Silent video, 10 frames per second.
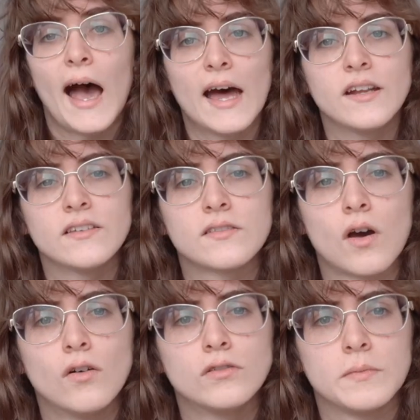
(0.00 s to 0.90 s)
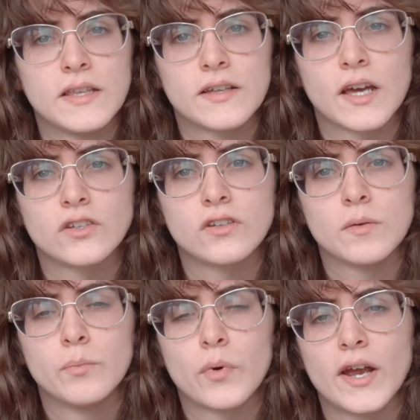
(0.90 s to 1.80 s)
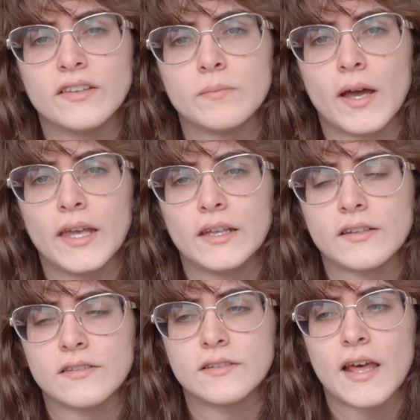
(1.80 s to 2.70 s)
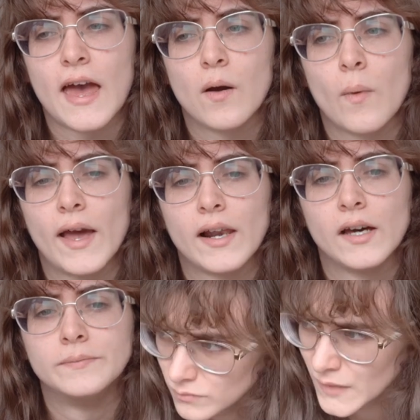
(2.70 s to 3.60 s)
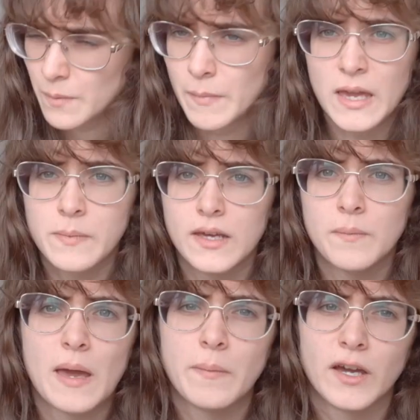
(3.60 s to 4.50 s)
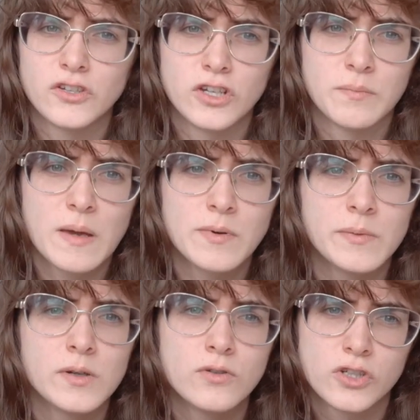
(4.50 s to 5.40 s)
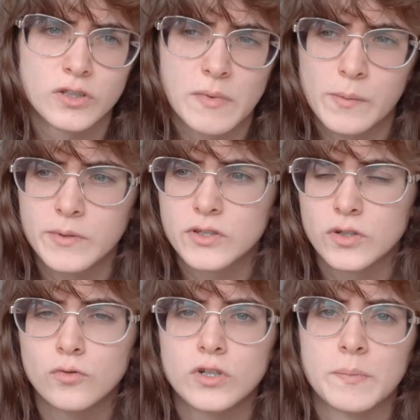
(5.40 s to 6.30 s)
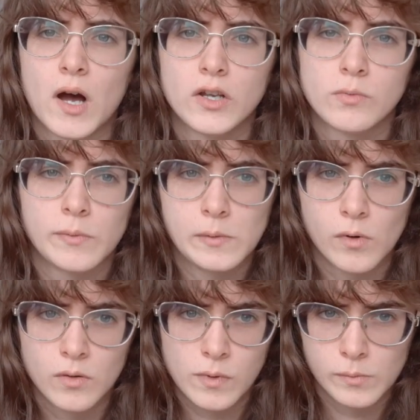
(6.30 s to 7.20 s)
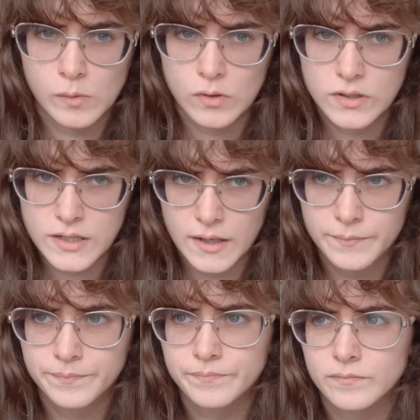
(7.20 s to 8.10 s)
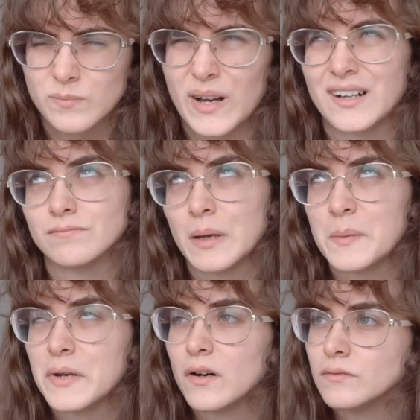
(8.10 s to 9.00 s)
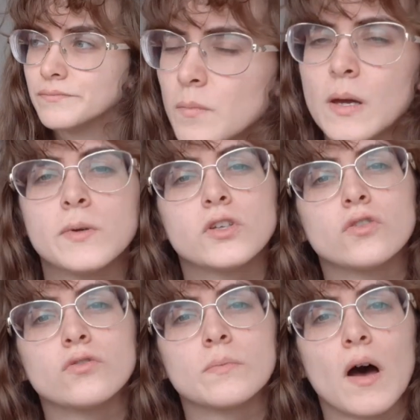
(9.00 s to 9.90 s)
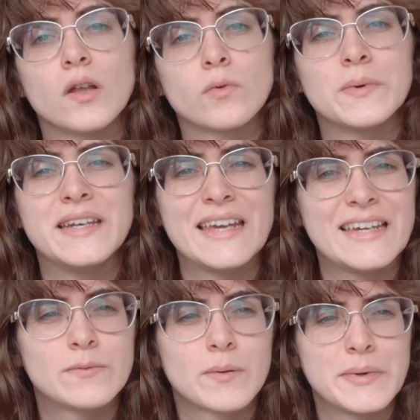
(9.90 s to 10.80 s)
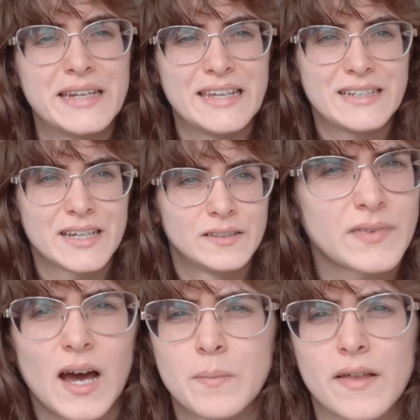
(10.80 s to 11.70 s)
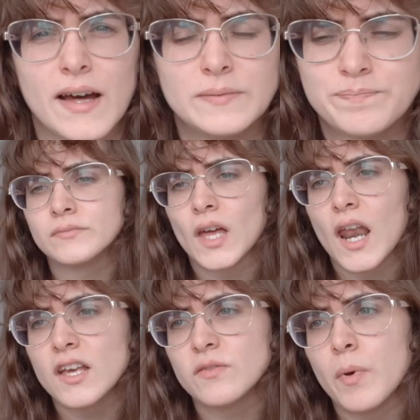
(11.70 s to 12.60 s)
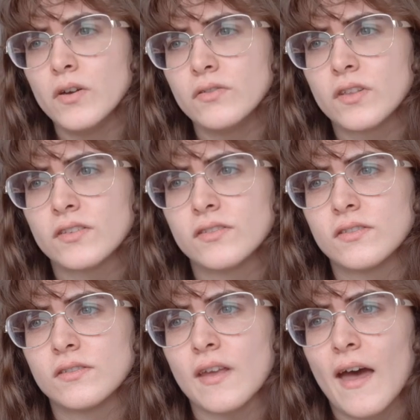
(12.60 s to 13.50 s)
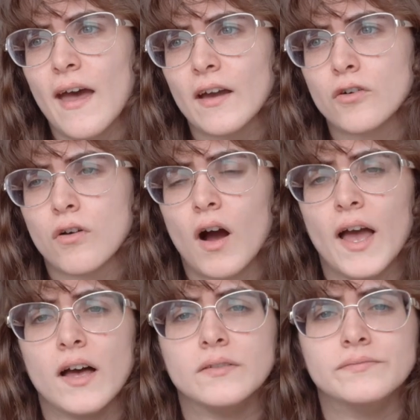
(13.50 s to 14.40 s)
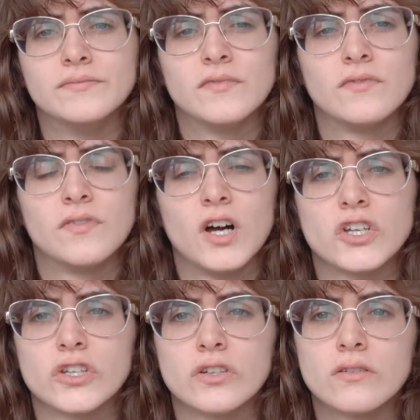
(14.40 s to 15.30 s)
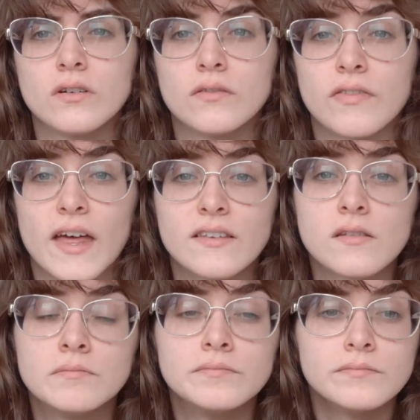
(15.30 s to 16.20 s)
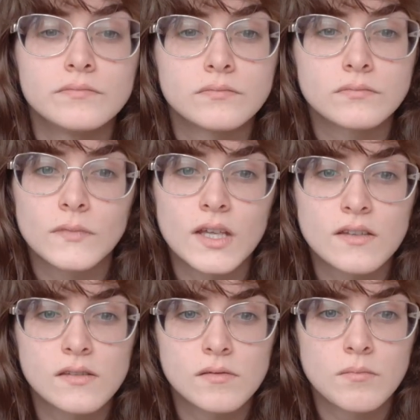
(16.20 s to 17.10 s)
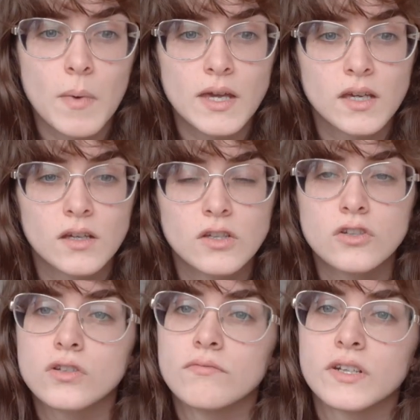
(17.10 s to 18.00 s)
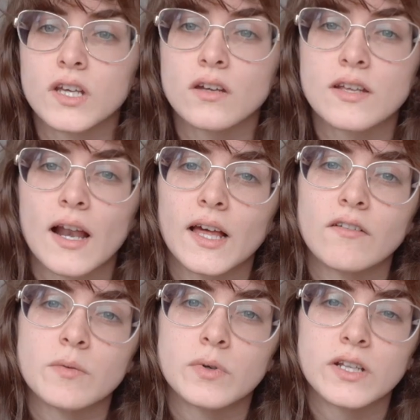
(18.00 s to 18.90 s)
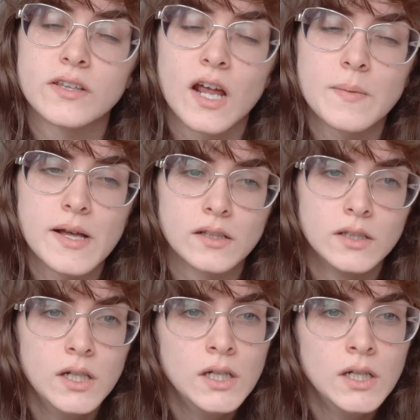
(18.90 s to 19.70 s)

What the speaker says: Anna's told me that I should embrace my inner stairwailer. And maybe I should. Maybe we all should. Maybe we should all demand what we want when we want it. Well, maybe not. Maybe we should all demand what we need when we need it. How about that? And I suppose the stair crier version of this is making a YouTube video telling everybody that I'm ill.